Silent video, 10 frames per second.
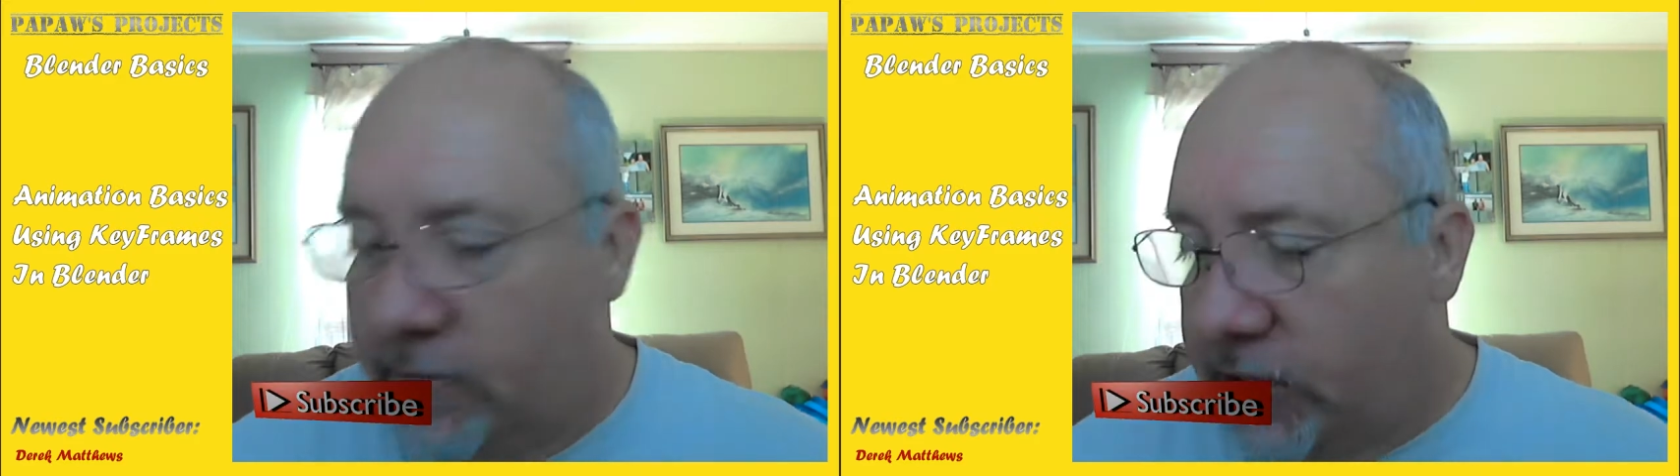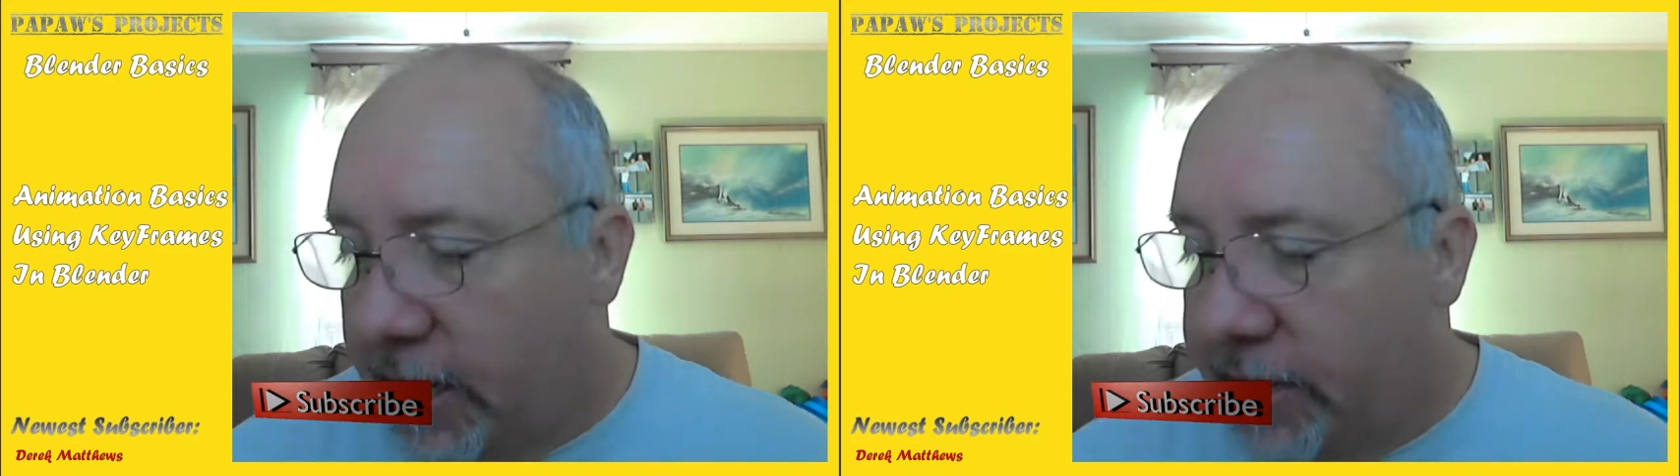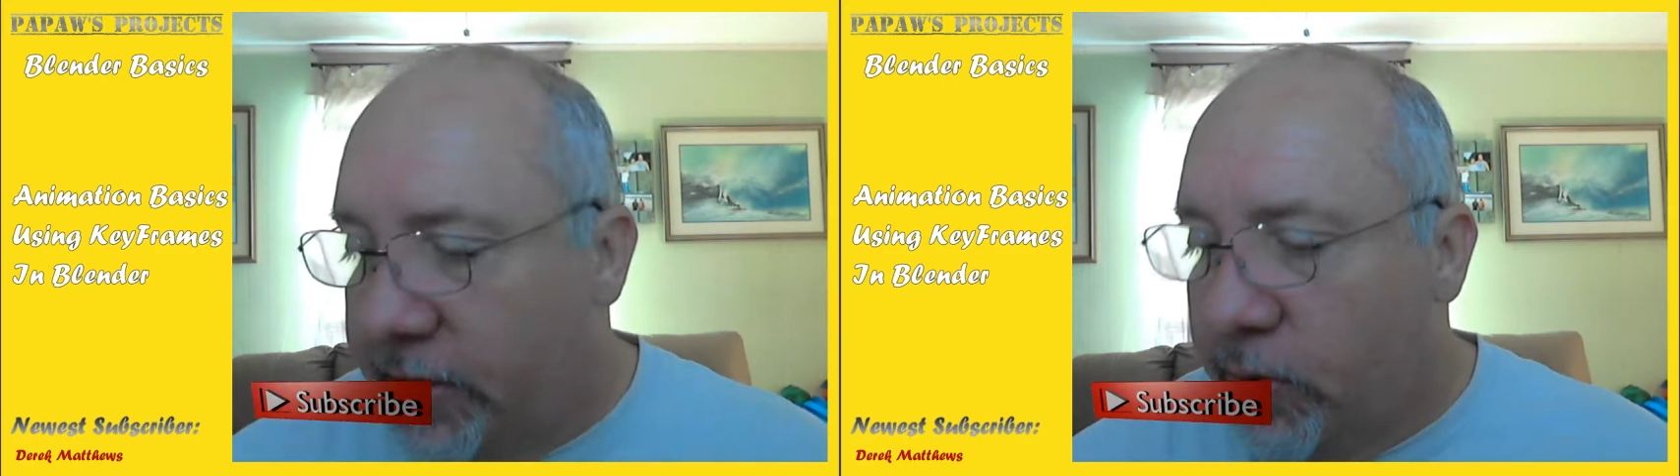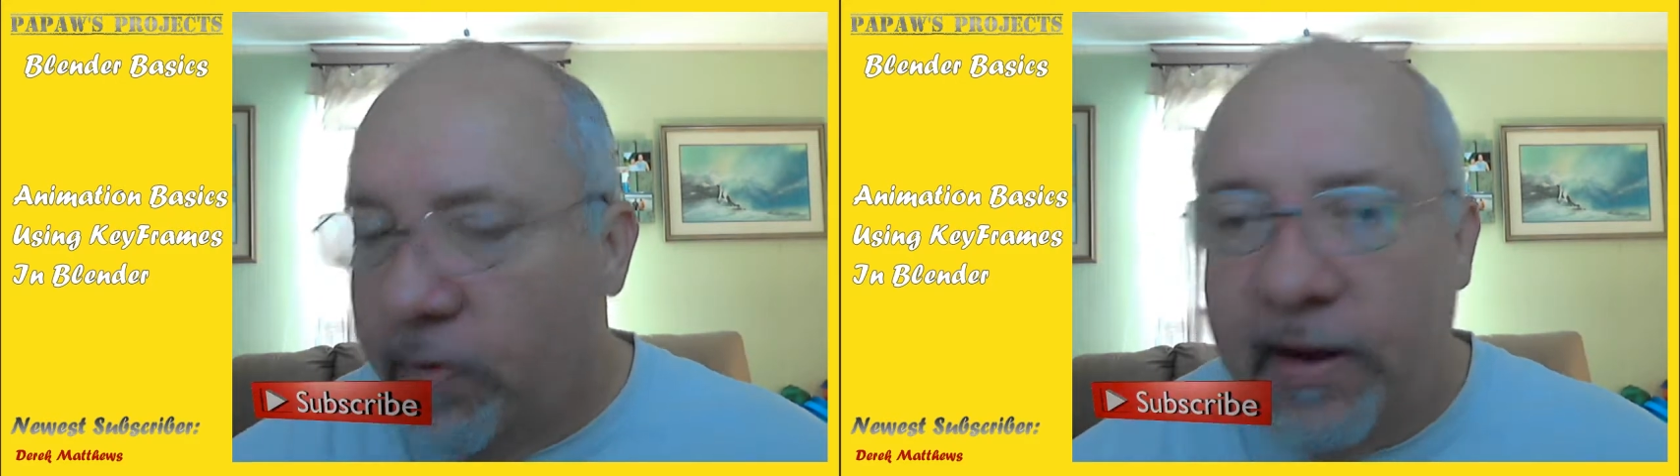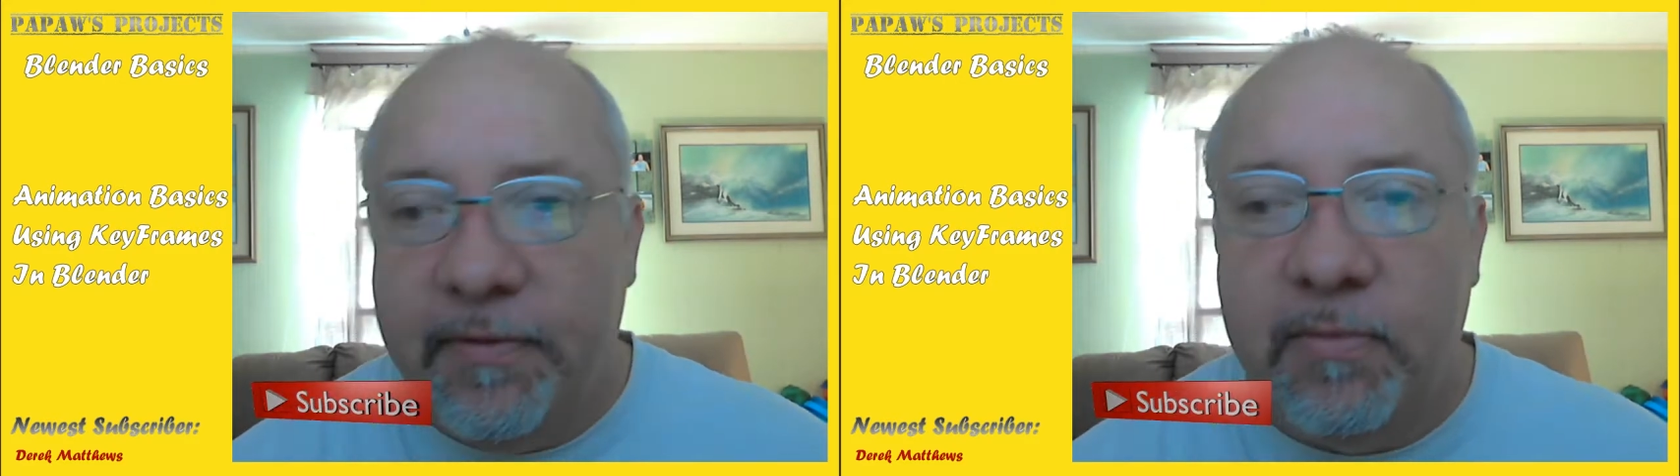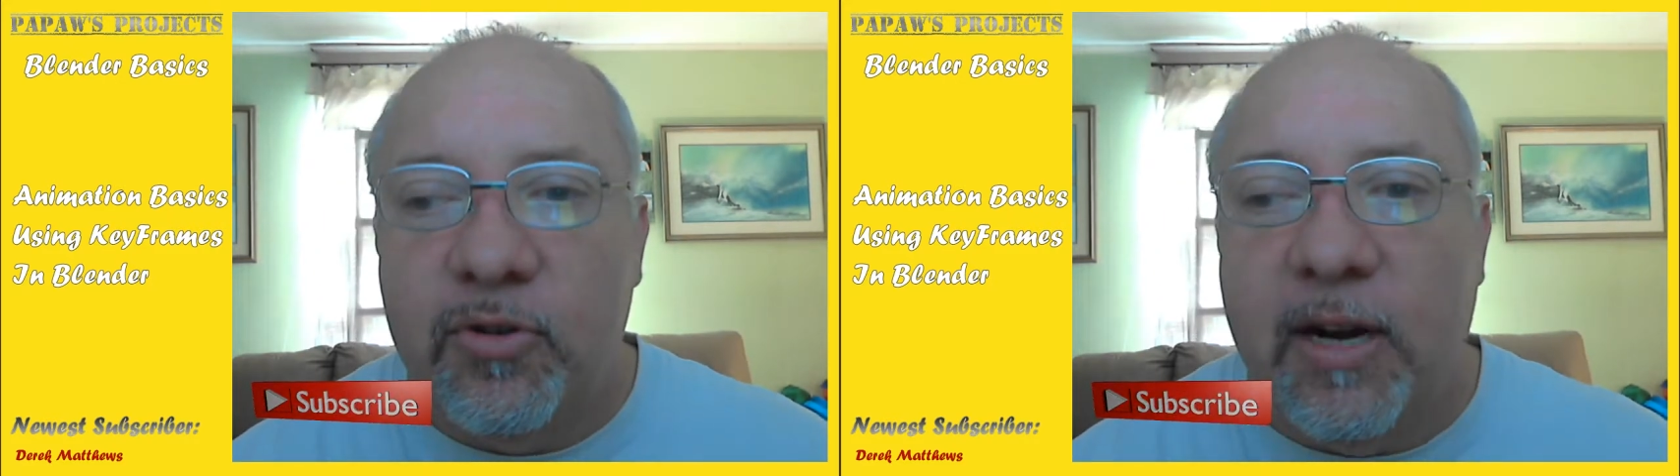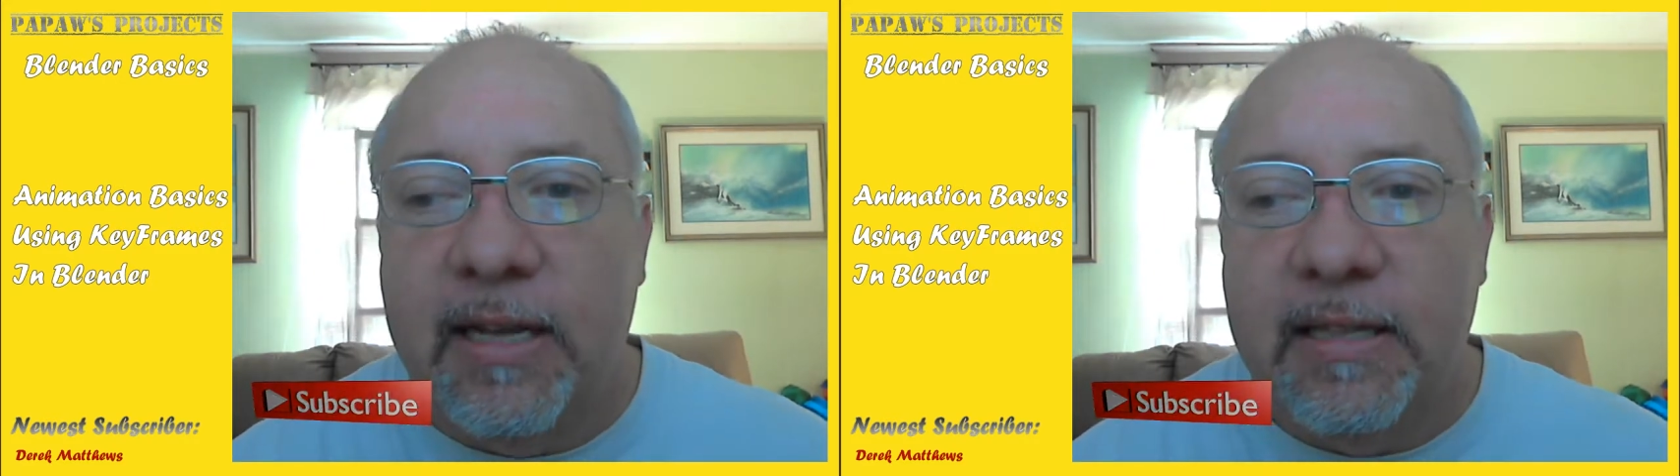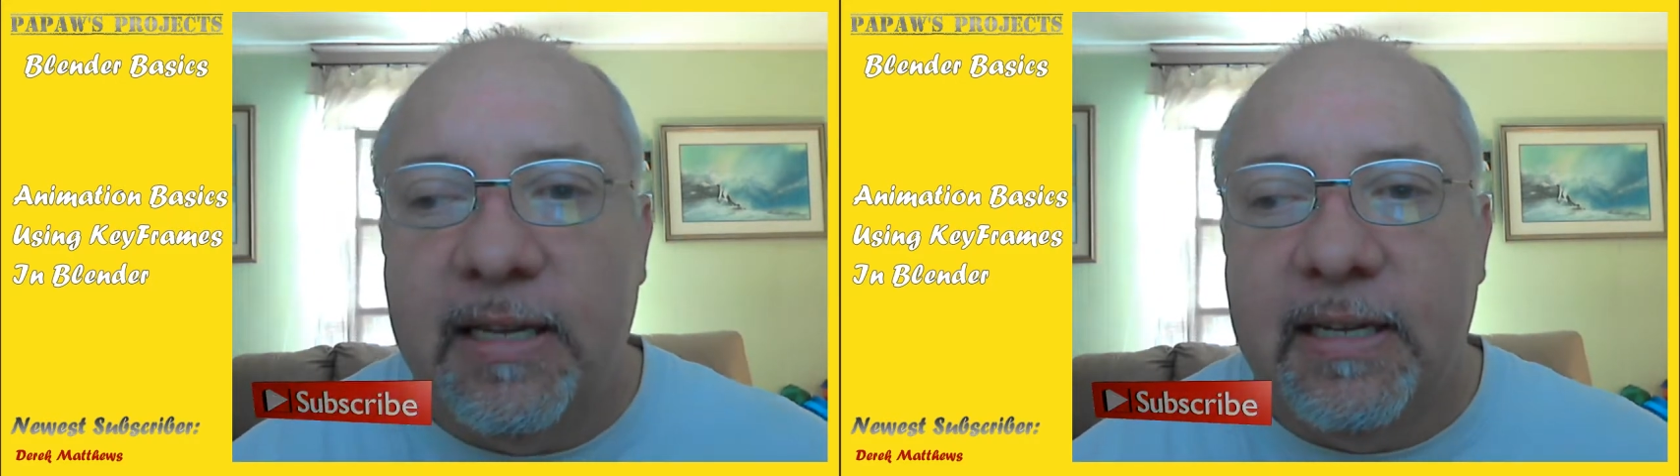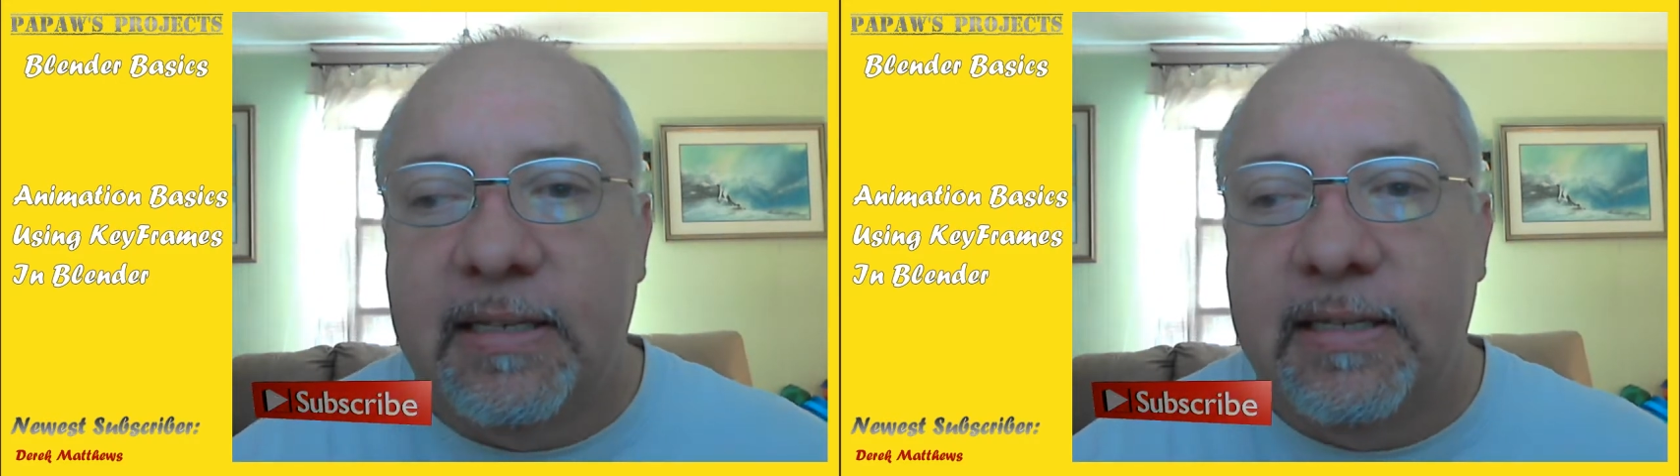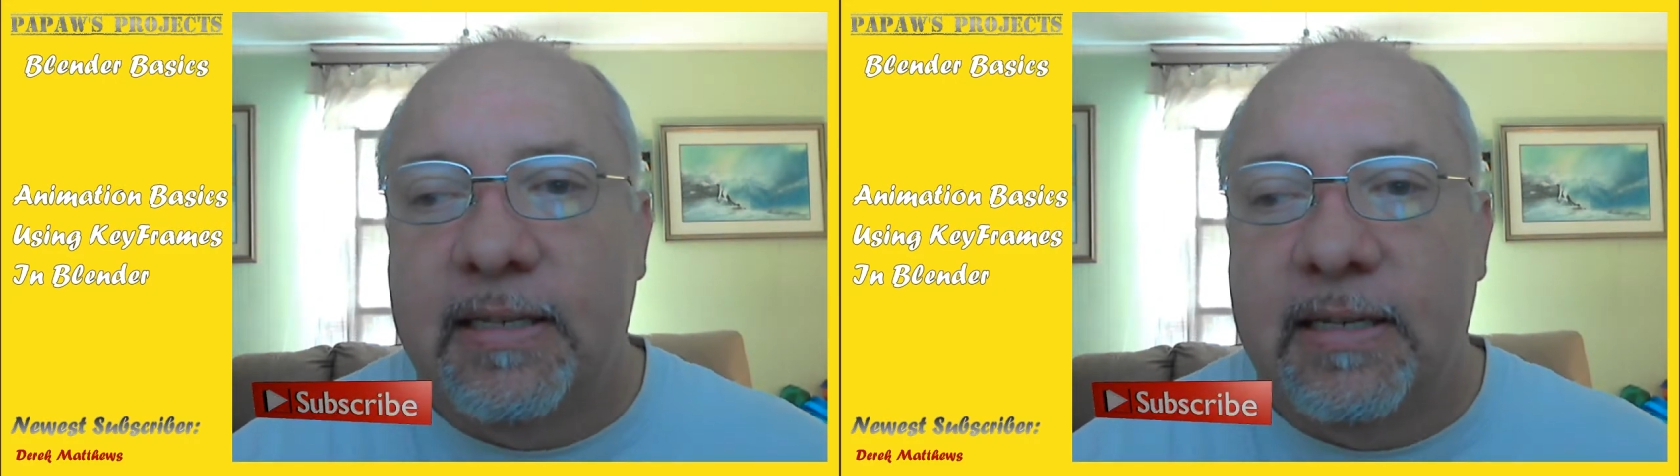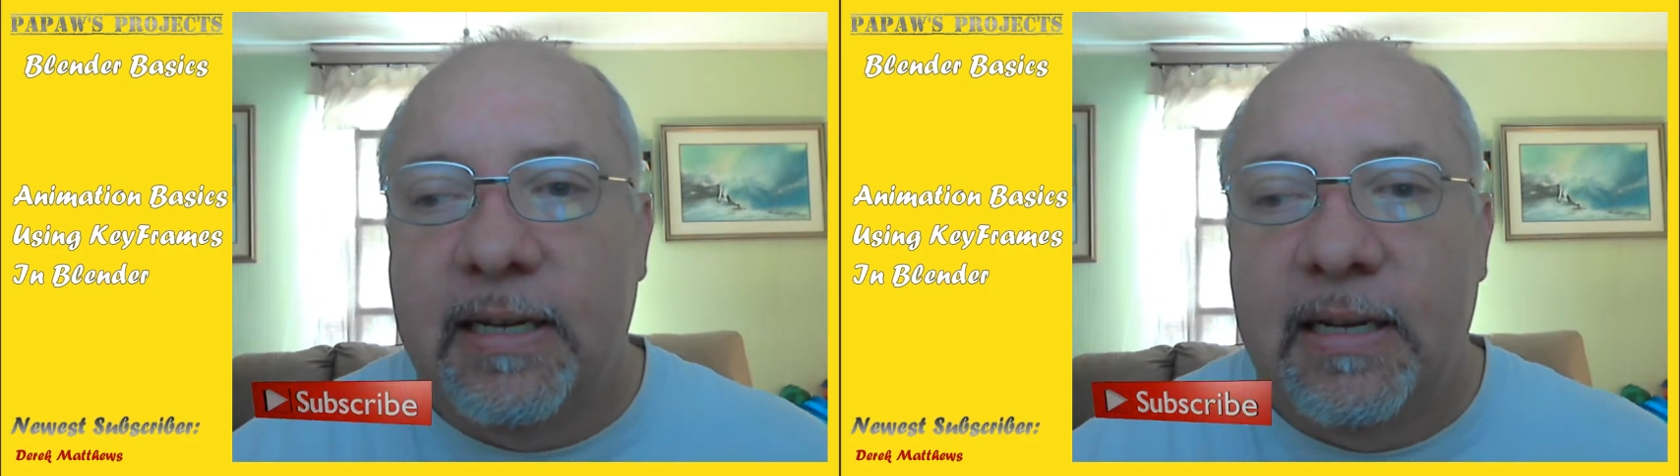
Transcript: shy you away from trying things.